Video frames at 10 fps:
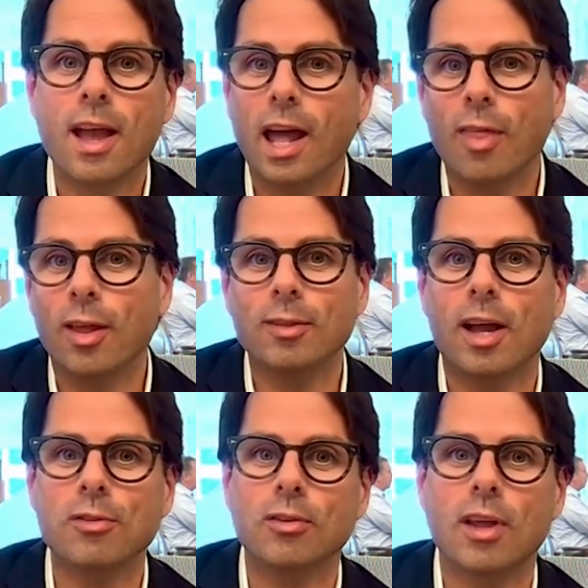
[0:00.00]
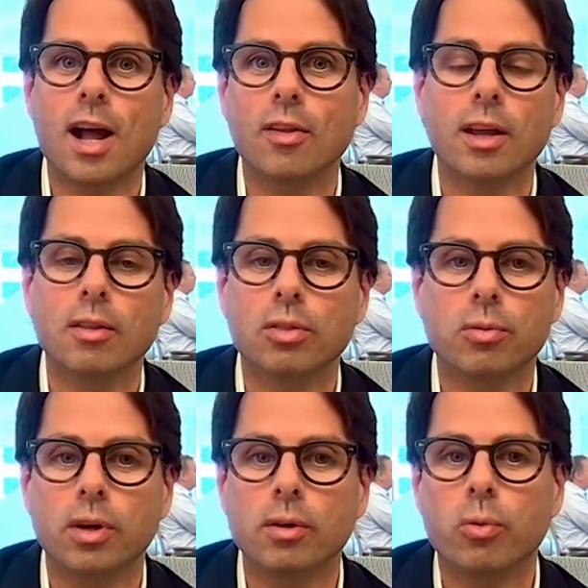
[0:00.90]
And I think that's exactly it.
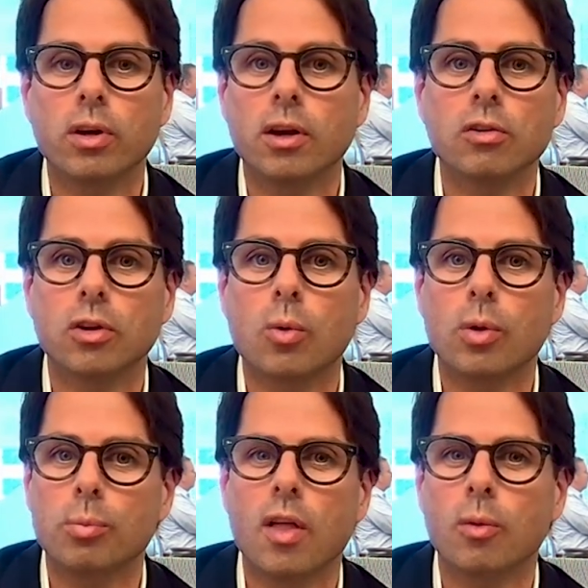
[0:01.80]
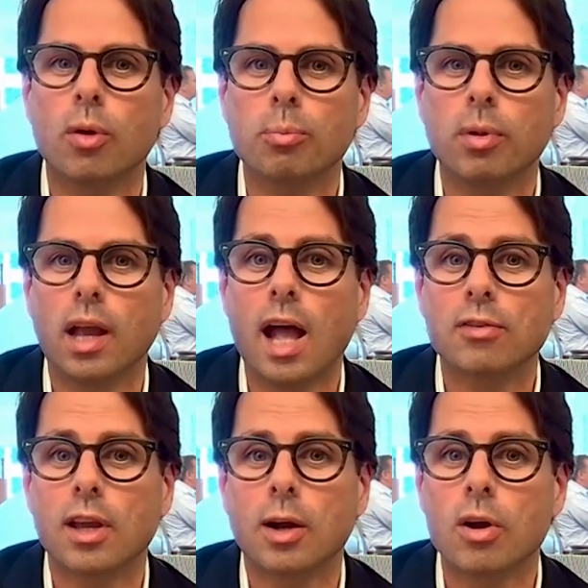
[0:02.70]
3 or 4 years ago, we probably weren't being
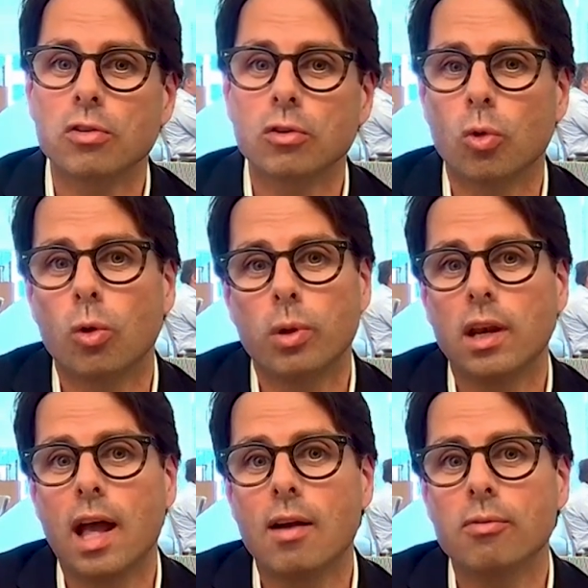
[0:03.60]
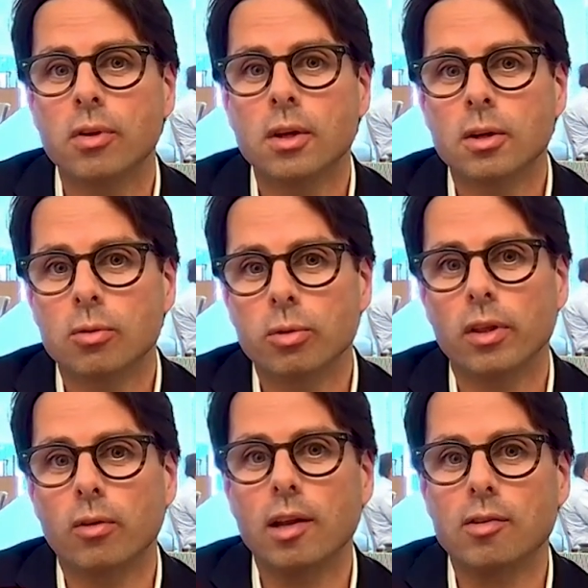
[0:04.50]
asked that questions, or we didn't have
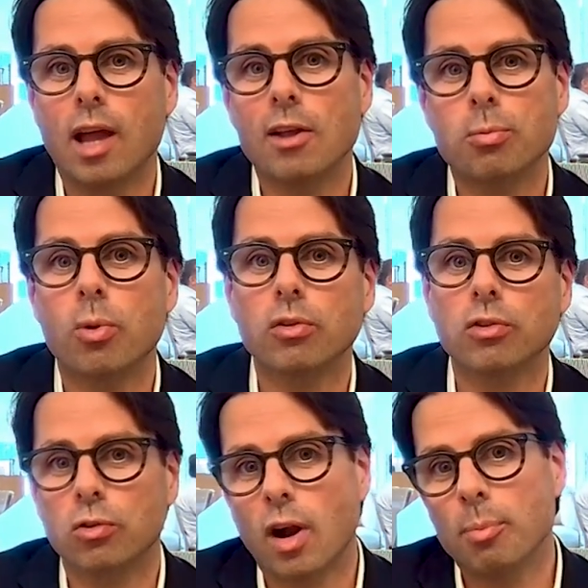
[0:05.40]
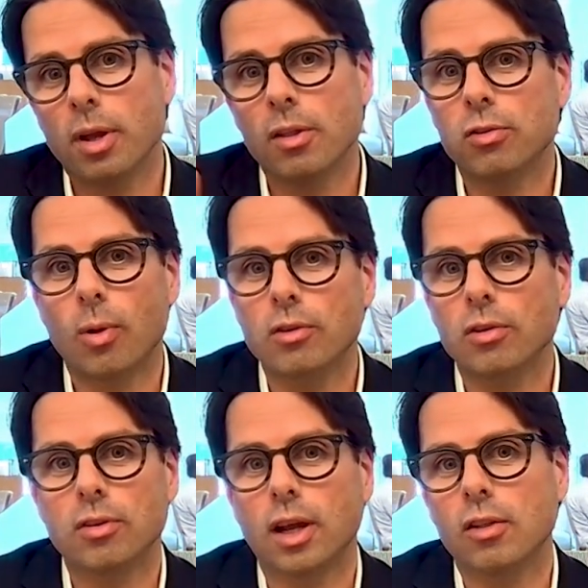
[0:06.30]
really great dashboards to drop in. So I
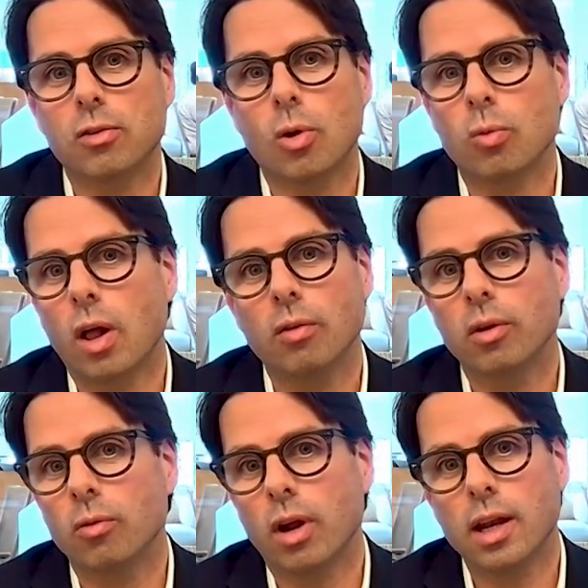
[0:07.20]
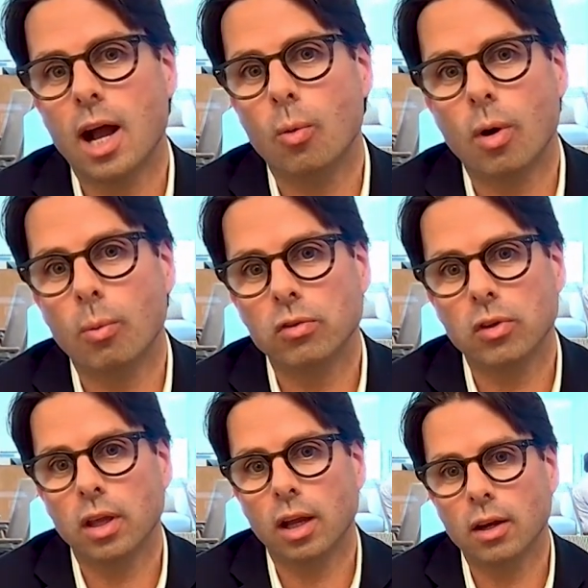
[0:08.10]
just think it's so relevant right now, what we're
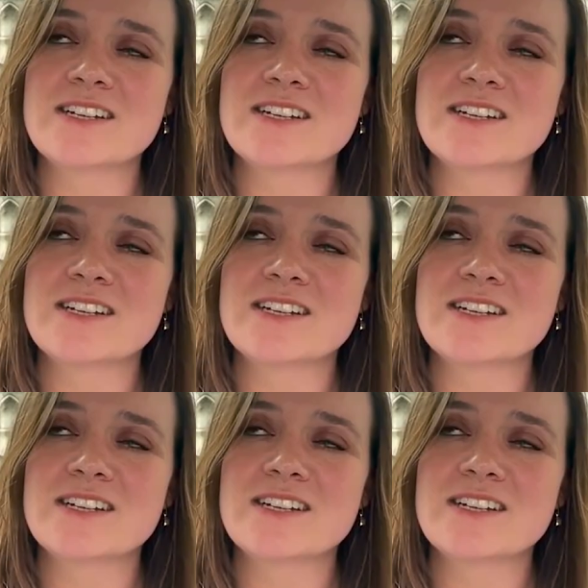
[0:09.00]
seeing. And